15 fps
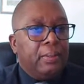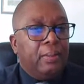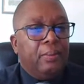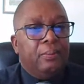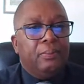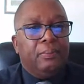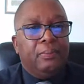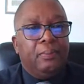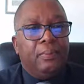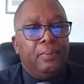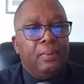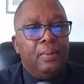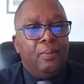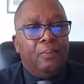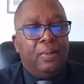so,
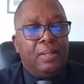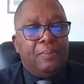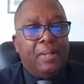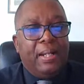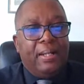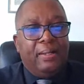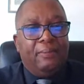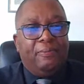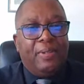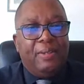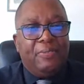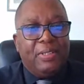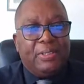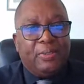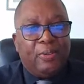one of my
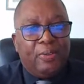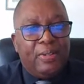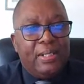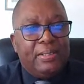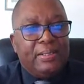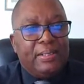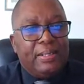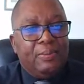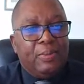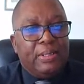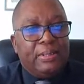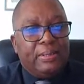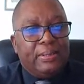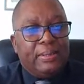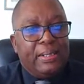favorite stories, it
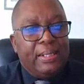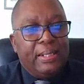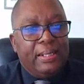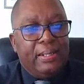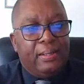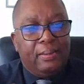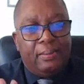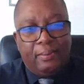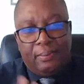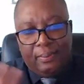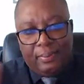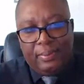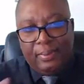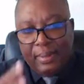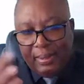was the
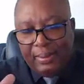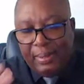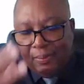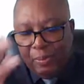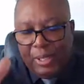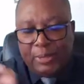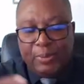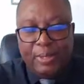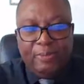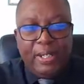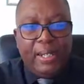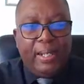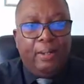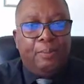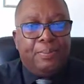in which we
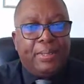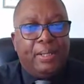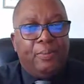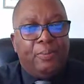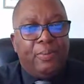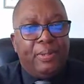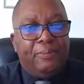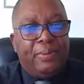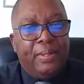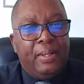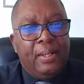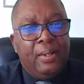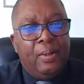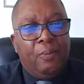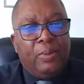really helped out with
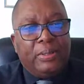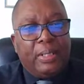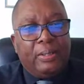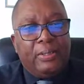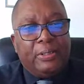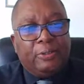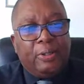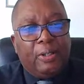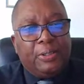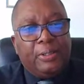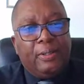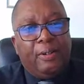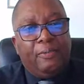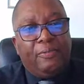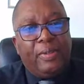was the
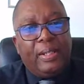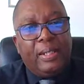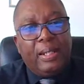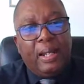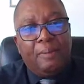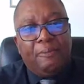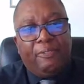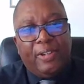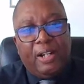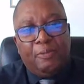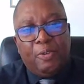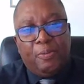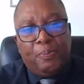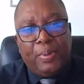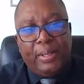construction of the um,
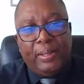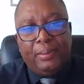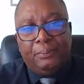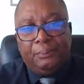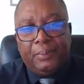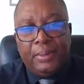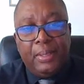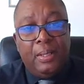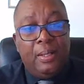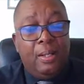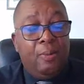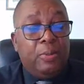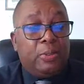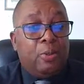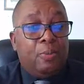Falmouth Pier.
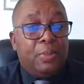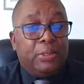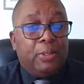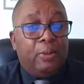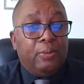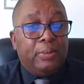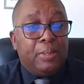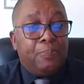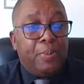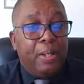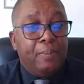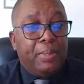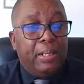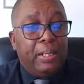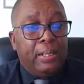It was almost halted
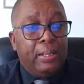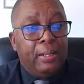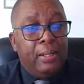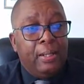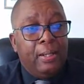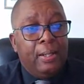permanently